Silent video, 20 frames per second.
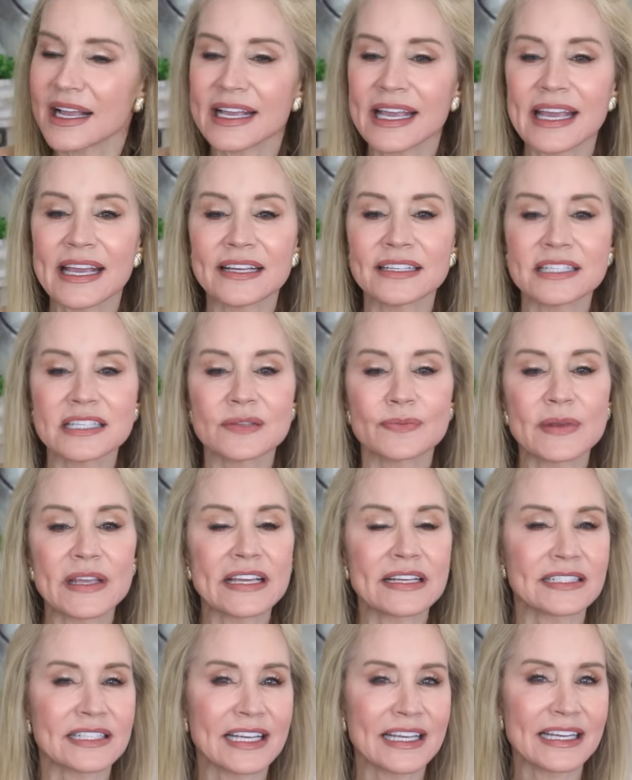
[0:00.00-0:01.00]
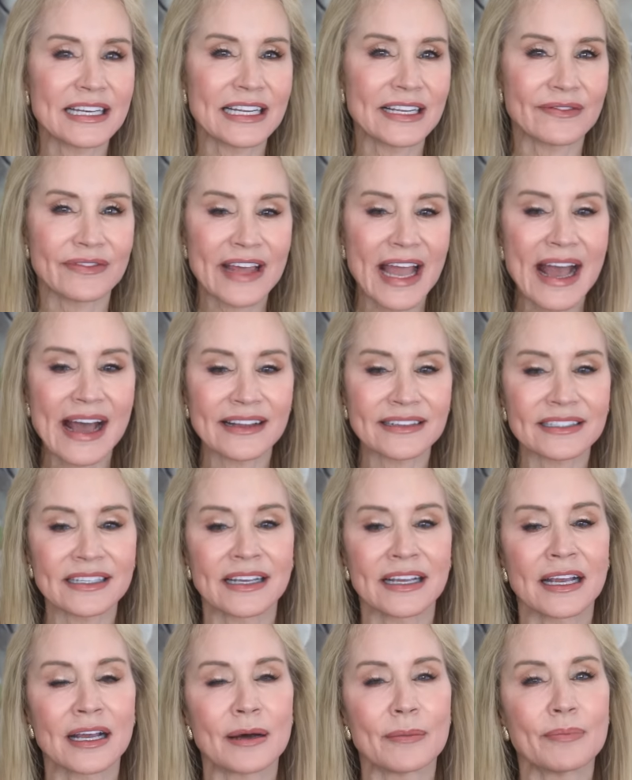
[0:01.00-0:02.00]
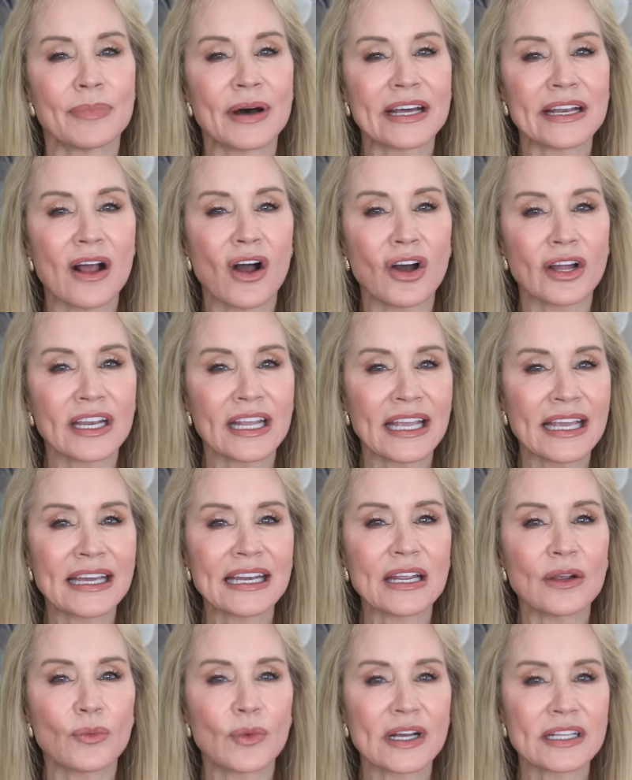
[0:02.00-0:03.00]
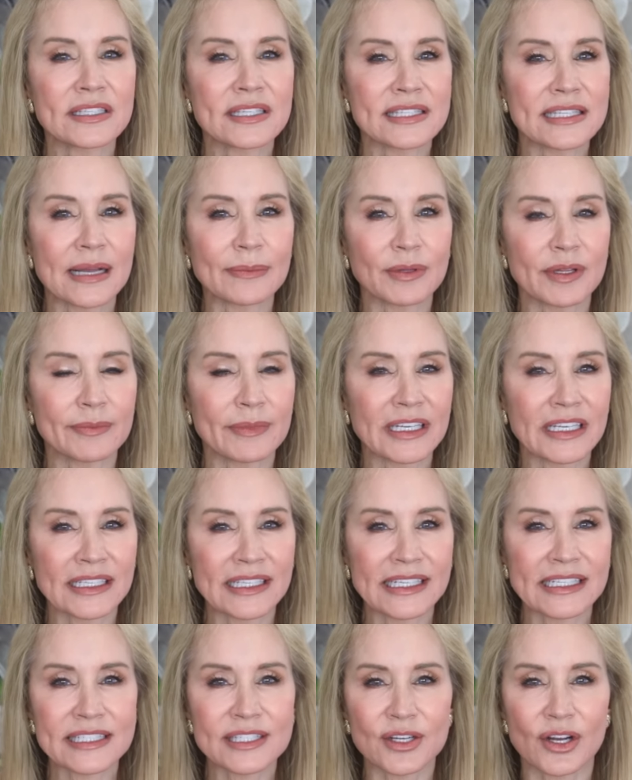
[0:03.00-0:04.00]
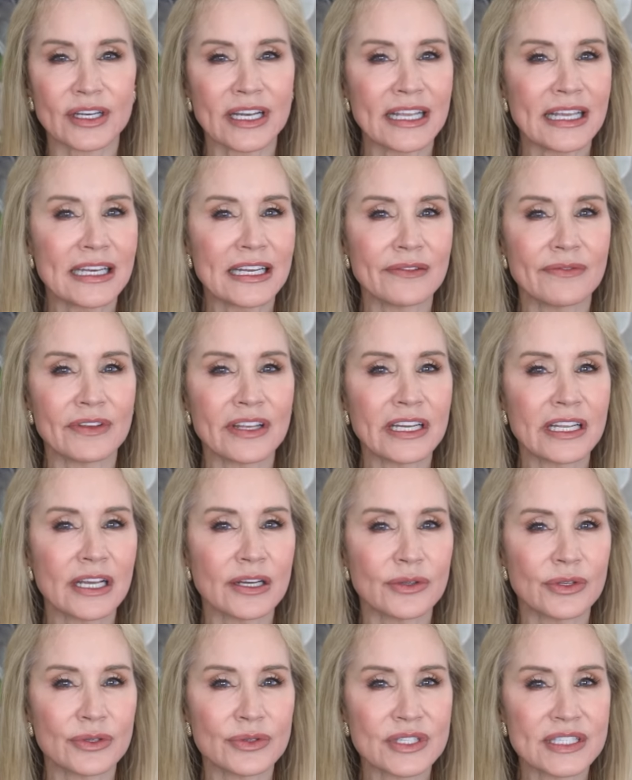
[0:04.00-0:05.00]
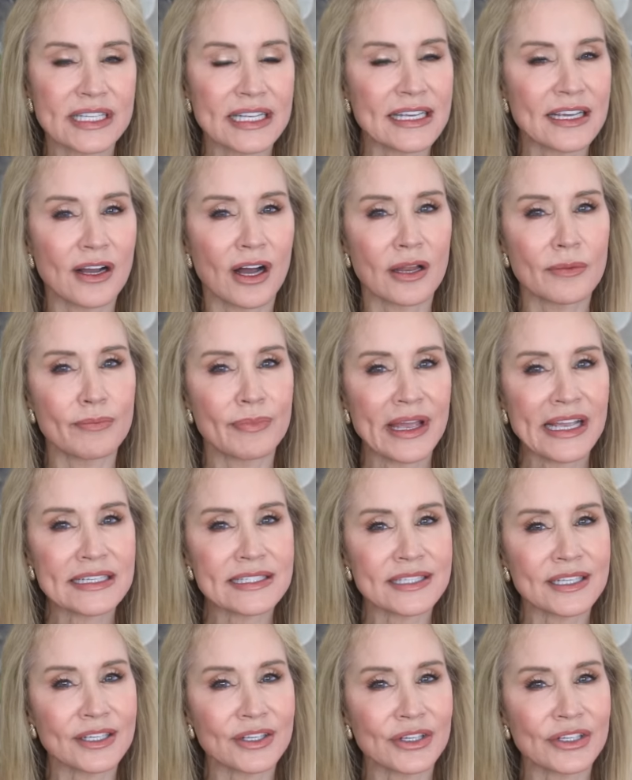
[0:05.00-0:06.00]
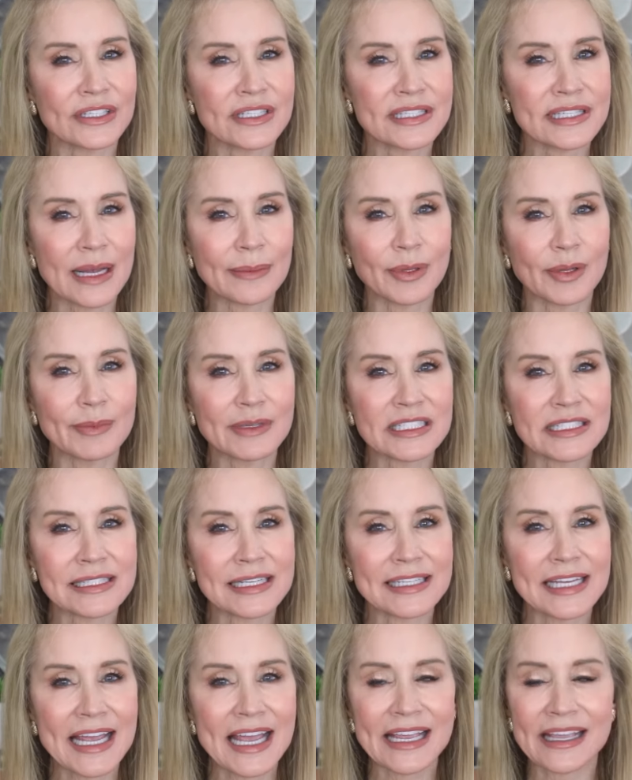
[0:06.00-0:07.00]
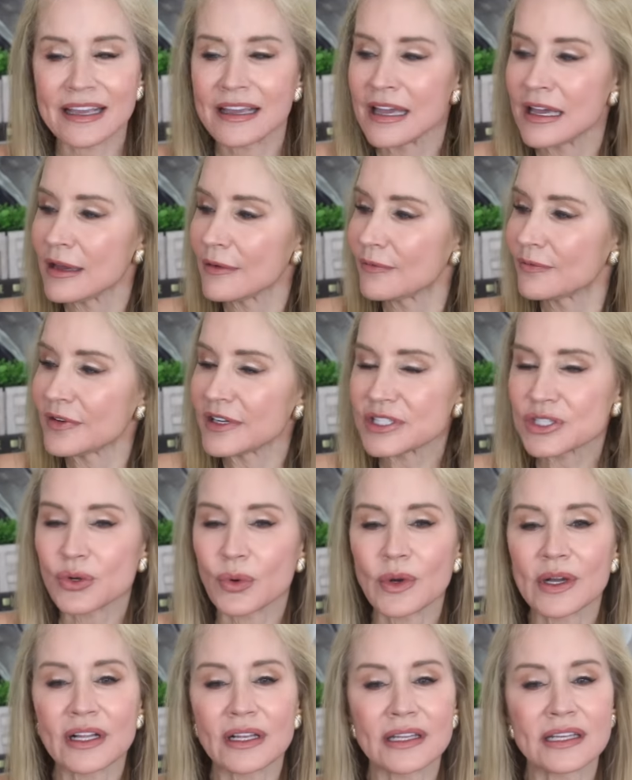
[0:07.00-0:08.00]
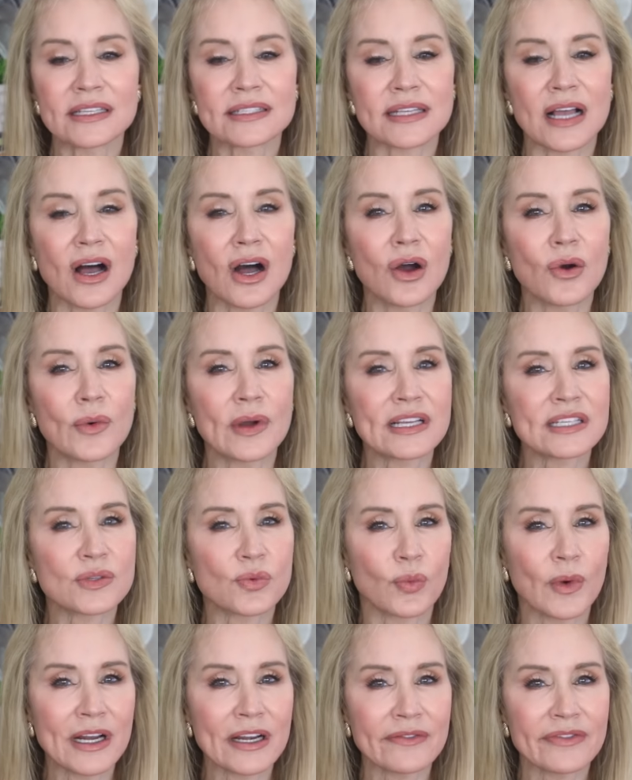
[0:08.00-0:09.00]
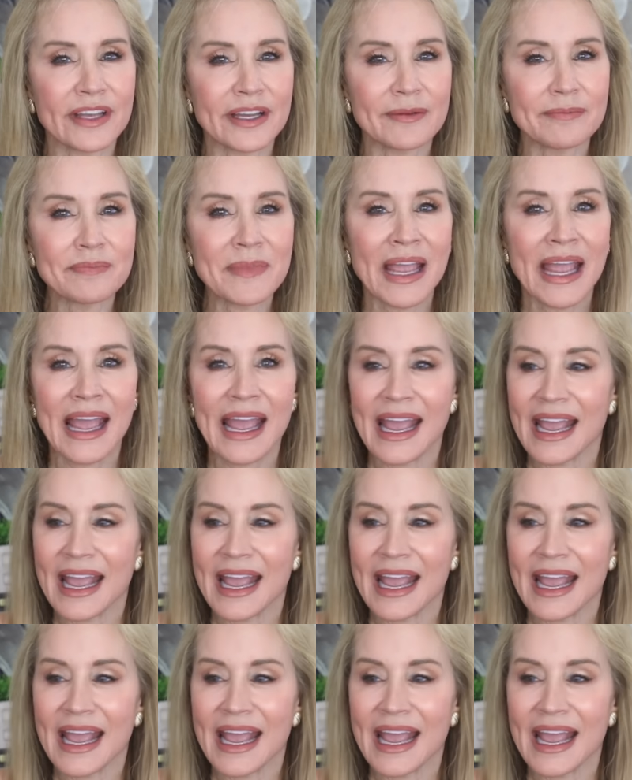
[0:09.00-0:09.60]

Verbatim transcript: I can't speak to any of that, but on anyone's supplement list, on any video you see on basic good supplements to take, fish oil is always one of them.